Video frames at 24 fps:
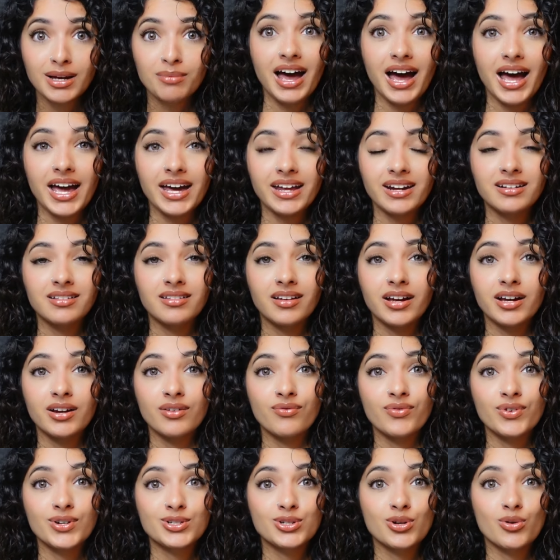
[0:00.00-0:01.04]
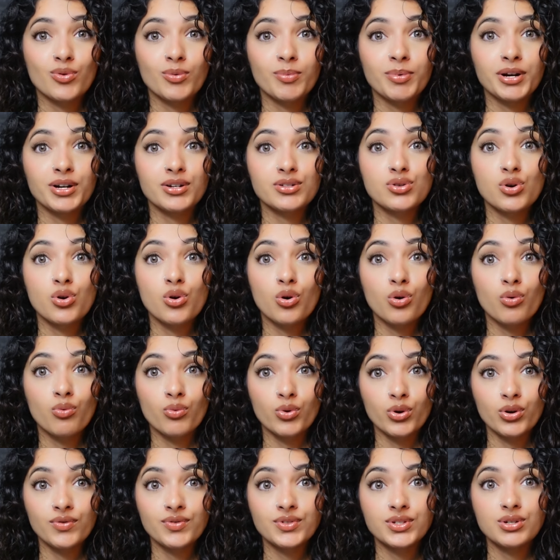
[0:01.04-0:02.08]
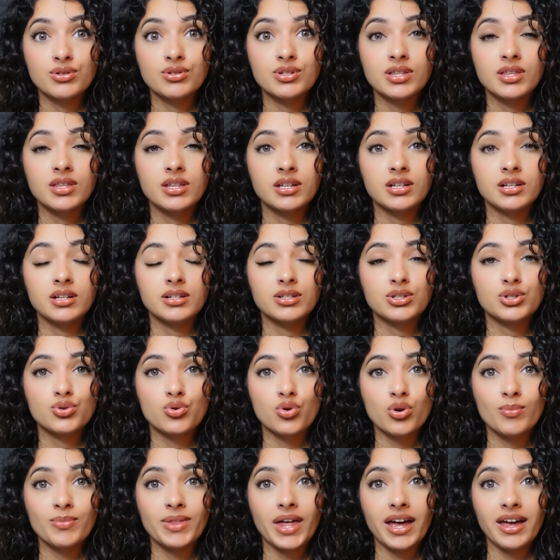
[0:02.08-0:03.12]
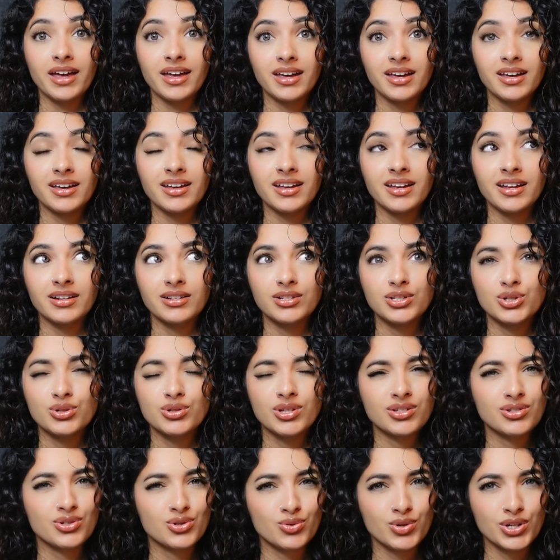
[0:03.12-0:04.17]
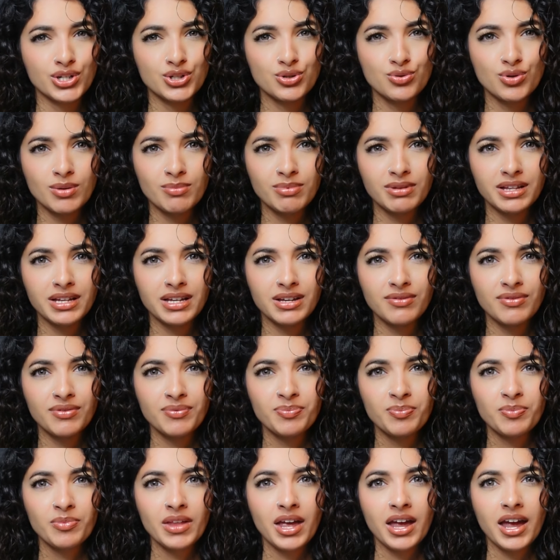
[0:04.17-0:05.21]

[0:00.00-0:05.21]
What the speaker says: I had a client in Frisco repair his whole roof due to the storm that hit in 2022, I believe.